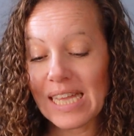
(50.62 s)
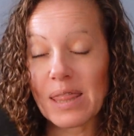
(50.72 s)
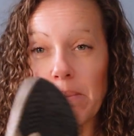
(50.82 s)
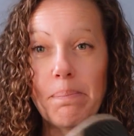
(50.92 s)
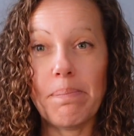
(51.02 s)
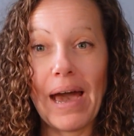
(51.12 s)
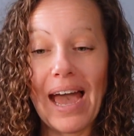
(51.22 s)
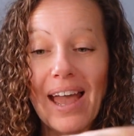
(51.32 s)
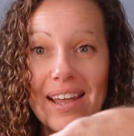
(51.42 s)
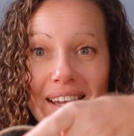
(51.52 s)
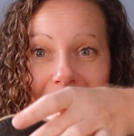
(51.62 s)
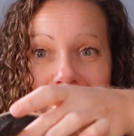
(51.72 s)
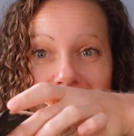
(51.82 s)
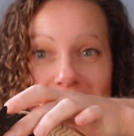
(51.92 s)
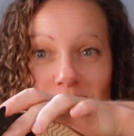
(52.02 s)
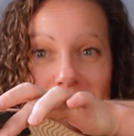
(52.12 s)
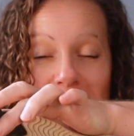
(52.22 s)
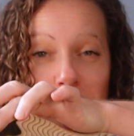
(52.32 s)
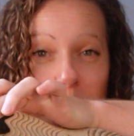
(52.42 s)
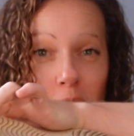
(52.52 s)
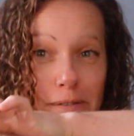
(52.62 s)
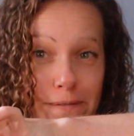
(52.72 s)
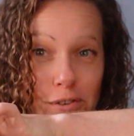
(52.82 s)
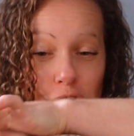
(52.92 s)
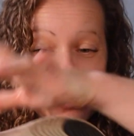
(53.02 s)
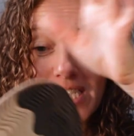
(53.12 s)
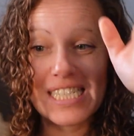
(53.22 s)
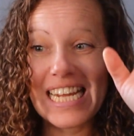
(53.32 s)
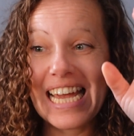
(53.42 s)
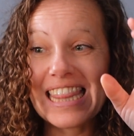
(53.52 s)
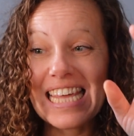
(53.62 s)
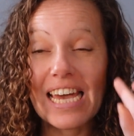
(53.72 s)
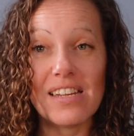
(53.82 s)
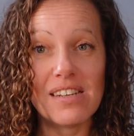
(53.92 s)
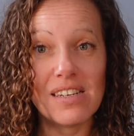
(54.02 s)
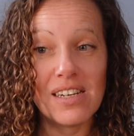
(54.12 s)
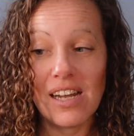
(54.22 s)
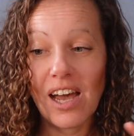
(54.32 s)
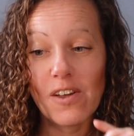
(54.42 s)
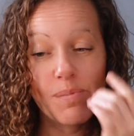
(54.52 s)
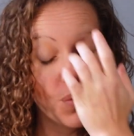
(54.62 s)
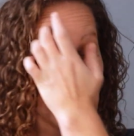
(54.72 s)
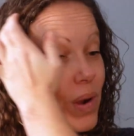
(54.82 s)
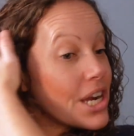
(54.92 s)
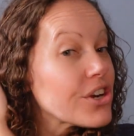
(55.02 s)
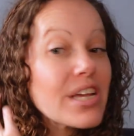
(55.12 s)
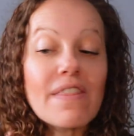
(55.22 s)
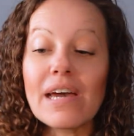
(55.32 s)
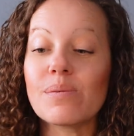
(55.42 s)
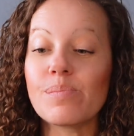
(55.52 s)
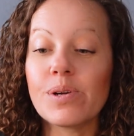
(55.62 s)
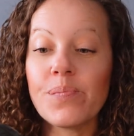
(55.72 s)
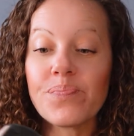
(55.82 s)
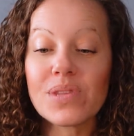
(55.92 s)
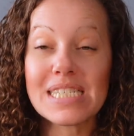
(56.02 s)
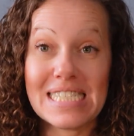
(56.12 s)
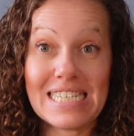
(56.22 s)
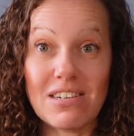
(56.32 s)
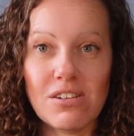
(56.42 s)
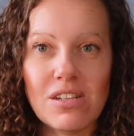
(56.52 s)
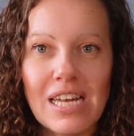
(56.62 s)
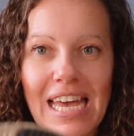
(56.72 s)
The back came apart first, and then I've been wearing them still,